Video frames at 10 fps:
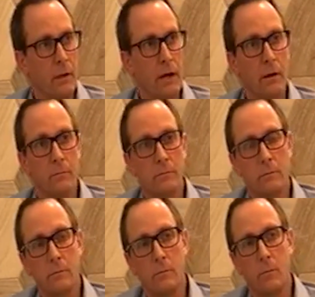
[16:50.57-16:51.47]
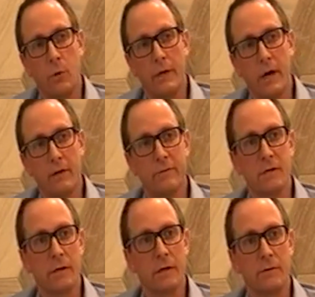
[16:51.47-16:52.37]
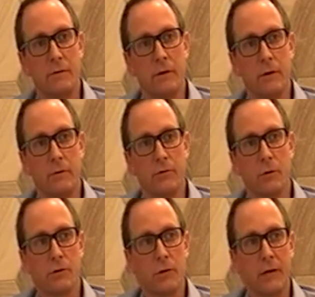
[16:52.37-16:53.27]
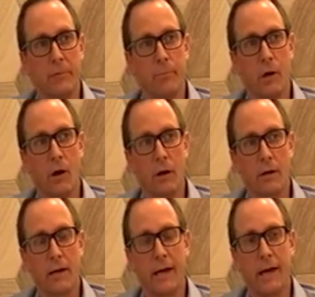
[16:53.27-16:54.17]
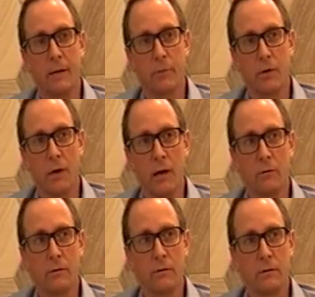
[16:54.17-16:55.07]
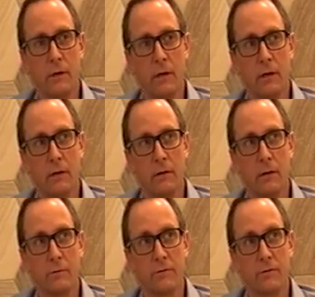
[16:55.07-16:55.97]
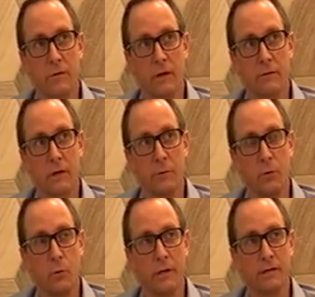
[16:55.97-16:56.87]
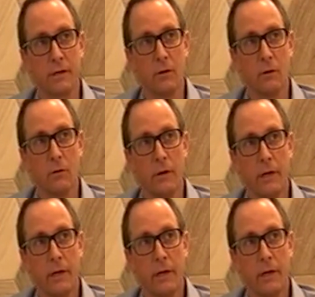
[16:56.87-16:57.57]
Yep, we have discussed the George Lane Park campground. That was discussed a couple of weeks ago.